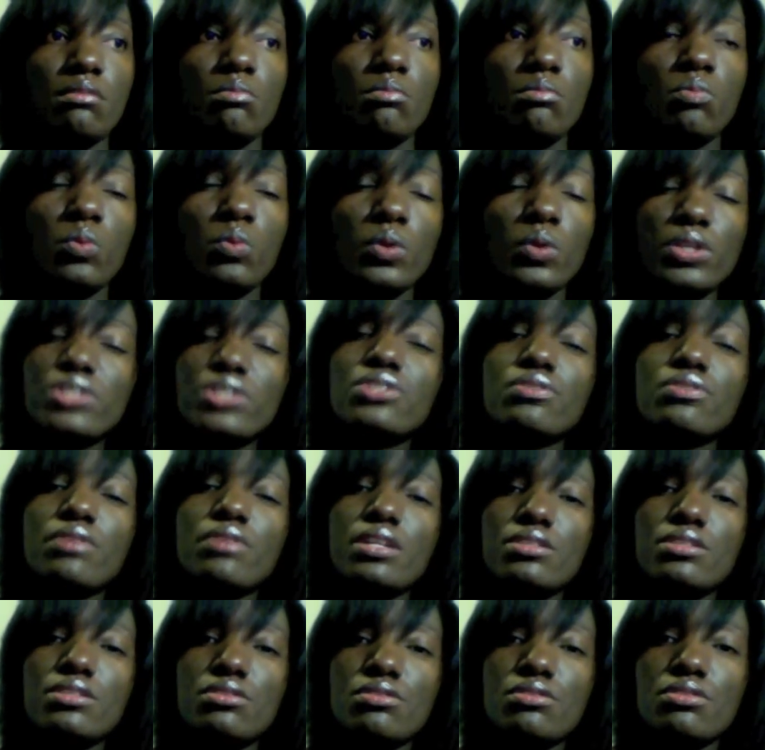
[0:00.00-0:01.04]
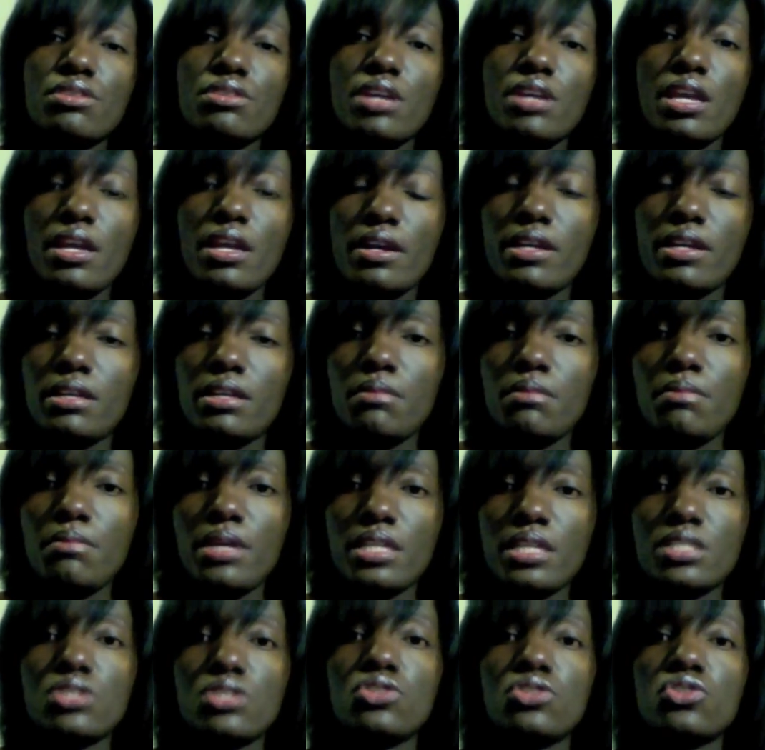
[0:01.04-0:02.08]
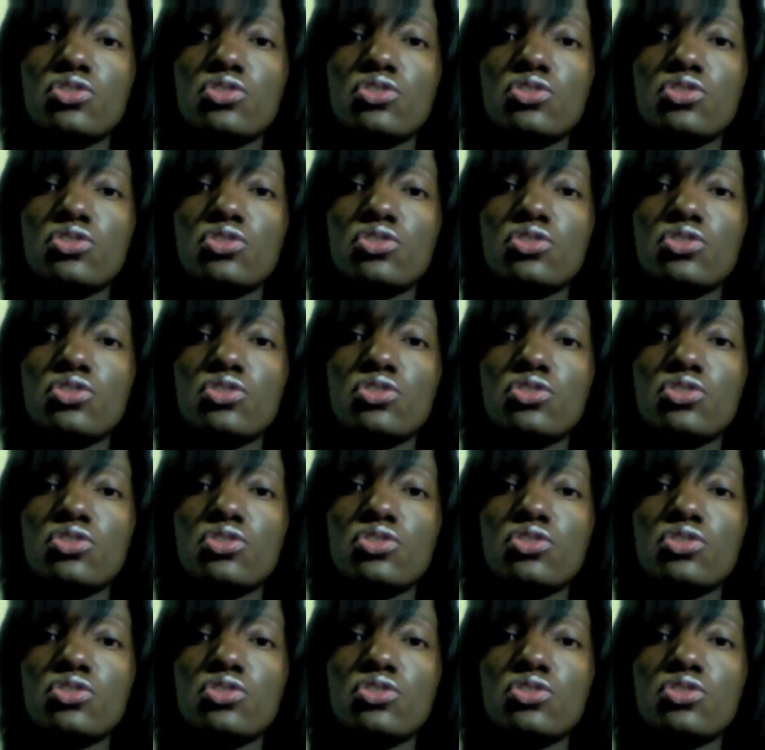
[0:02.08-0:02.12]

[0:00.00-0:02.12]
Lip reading: moisturizes your hair, and it makes it